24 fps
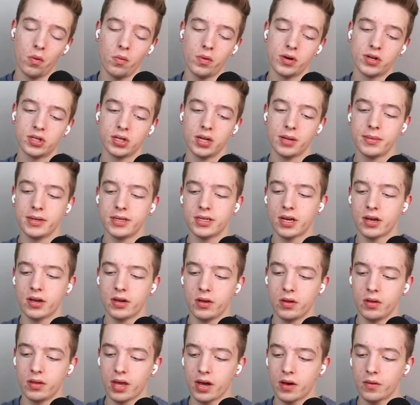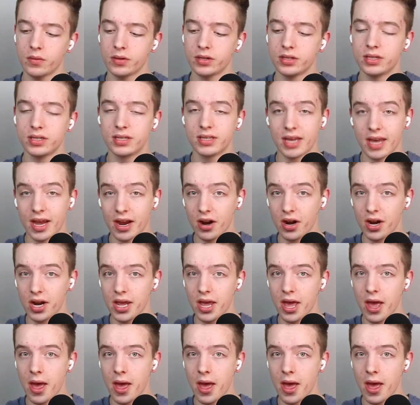which, let me tell you, that was scary,